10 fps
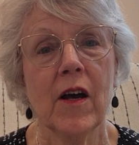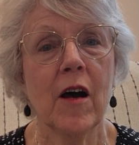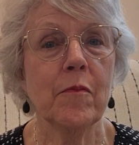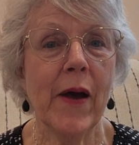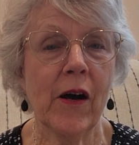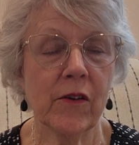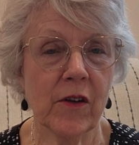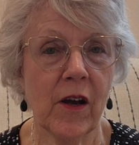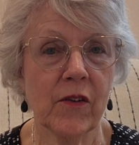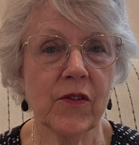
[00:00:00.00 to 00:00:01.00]
about
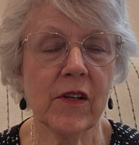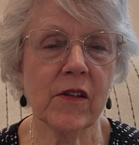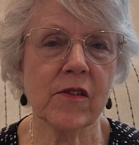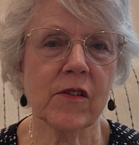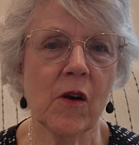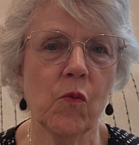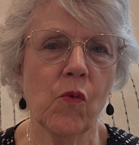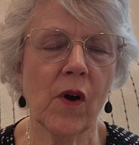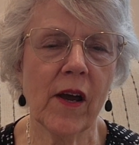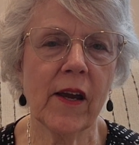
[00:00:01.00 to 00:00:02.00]
us in some
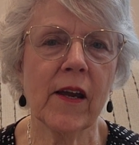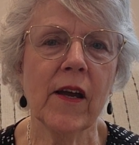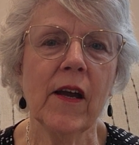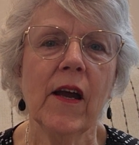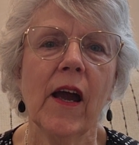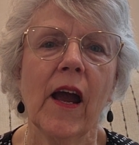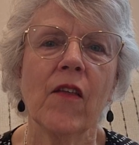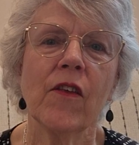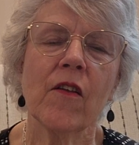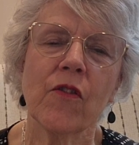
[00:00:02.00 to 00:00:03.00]
way.
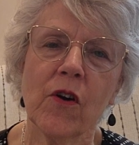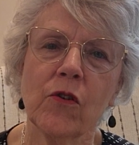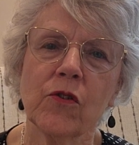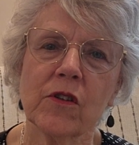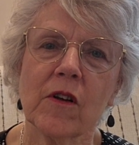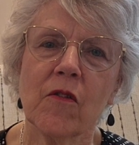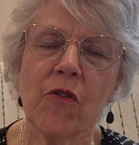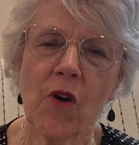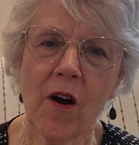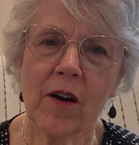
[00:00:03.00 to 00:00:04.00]
And then those
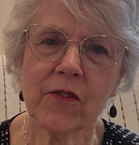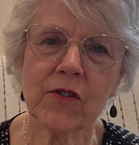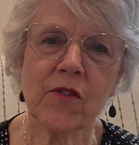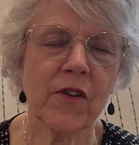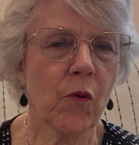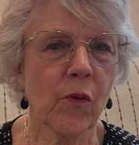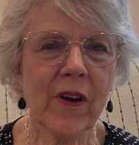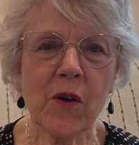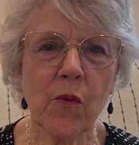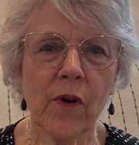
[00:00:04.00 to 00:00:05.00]
thoughts that
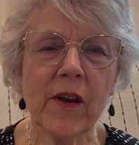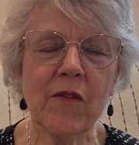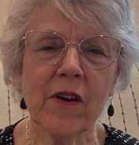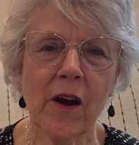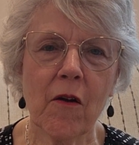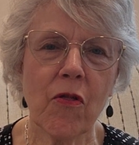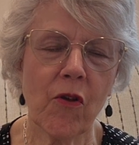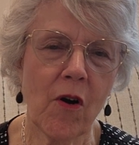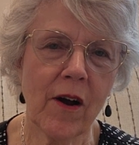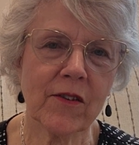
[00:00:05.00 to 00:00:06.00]
really weren't even our
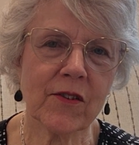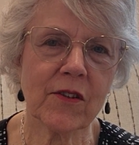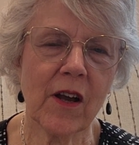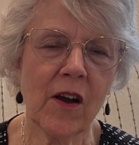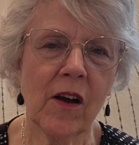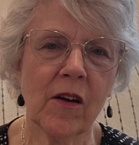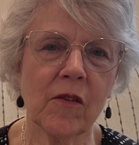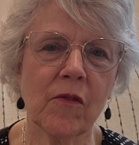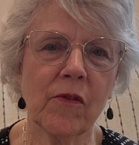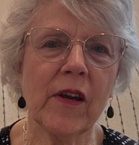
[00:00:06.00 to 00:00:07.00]
thoughts,
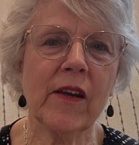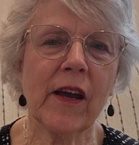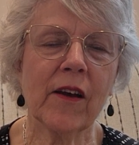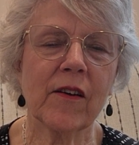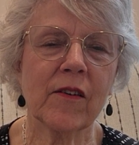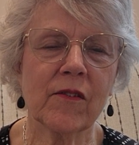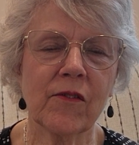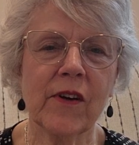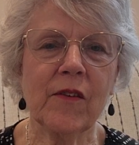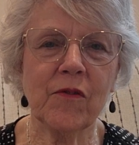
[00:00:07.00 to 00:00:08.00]

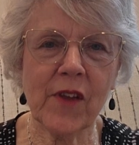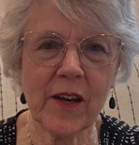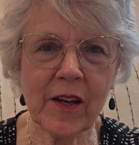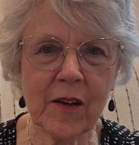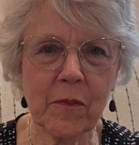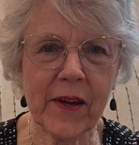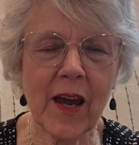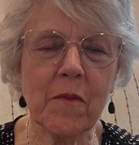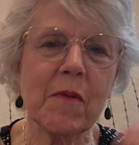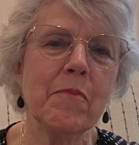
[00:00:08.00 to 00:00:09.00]
they
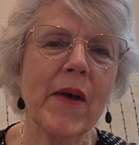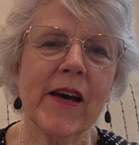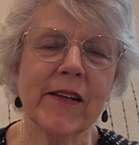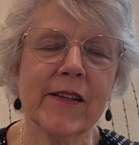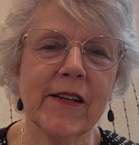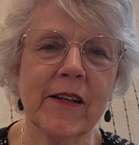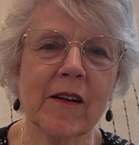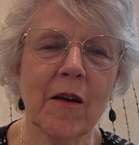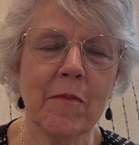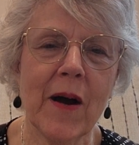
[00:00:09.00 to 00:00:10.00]
became embedded in
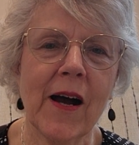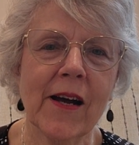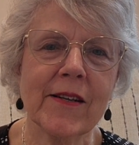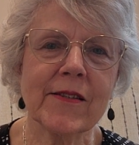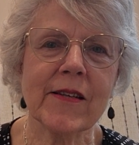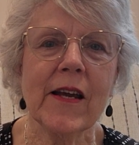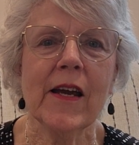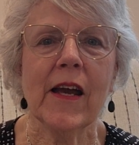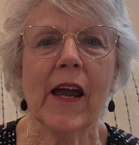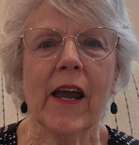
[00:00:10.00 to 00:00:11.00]
our minds,
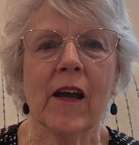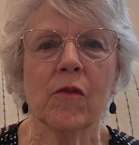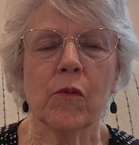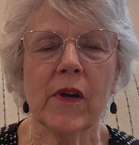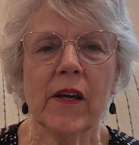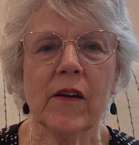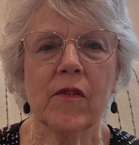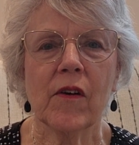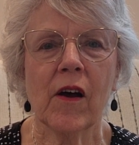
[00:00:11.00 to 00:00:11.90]
and we